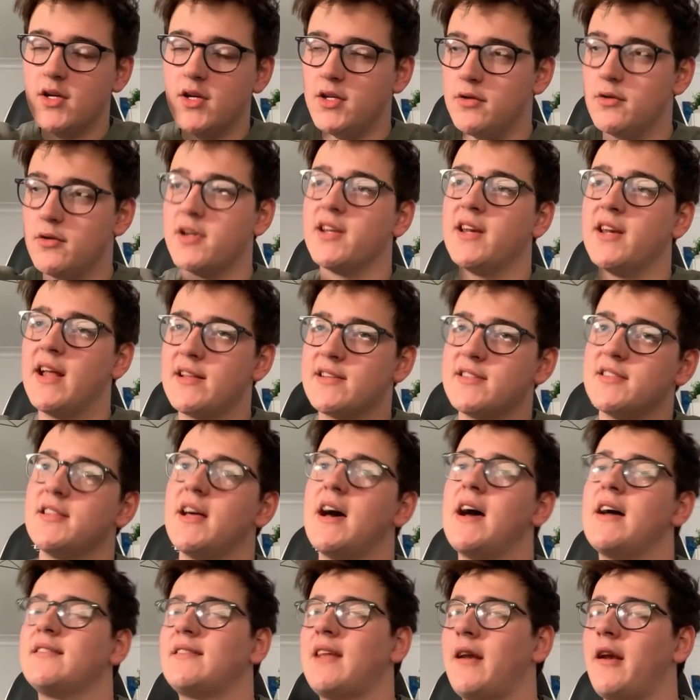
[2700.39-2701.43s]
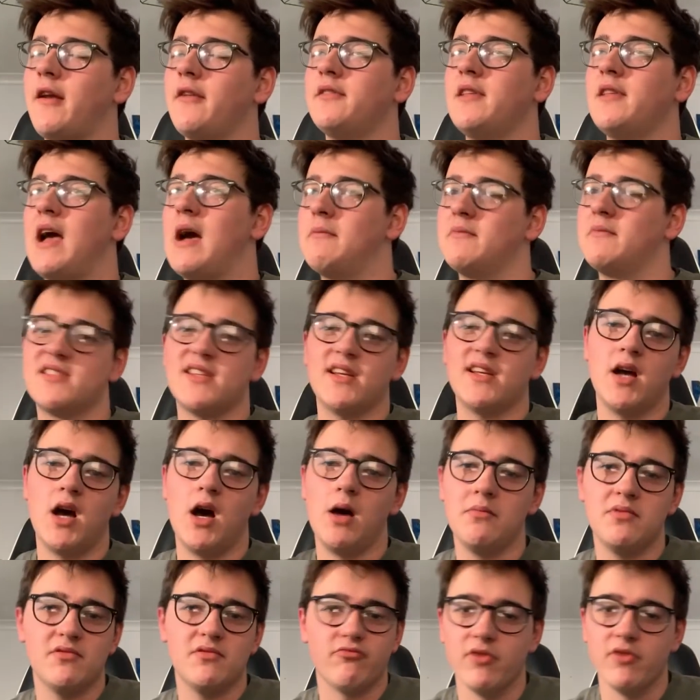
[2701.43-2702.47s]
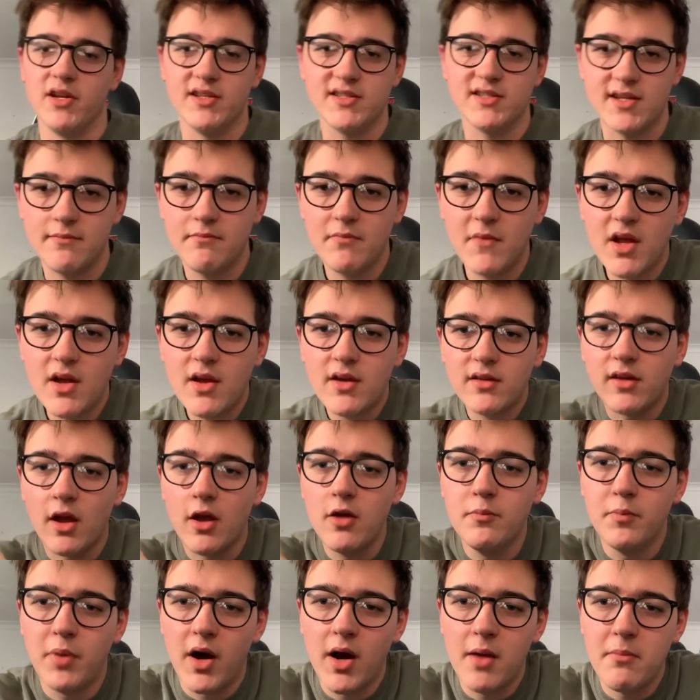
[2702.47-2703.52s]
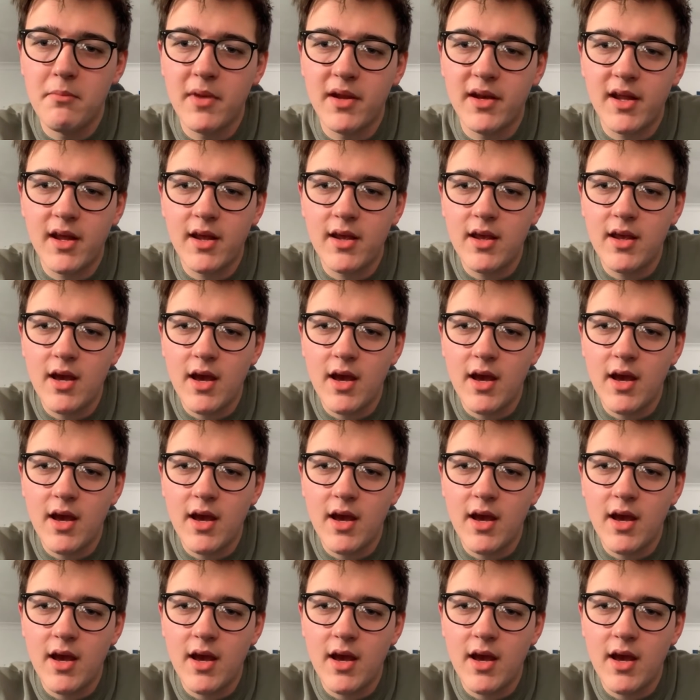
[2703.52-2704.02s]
You connect to that, download the app, and set it up. It's pretty easy. Don't buy a mini.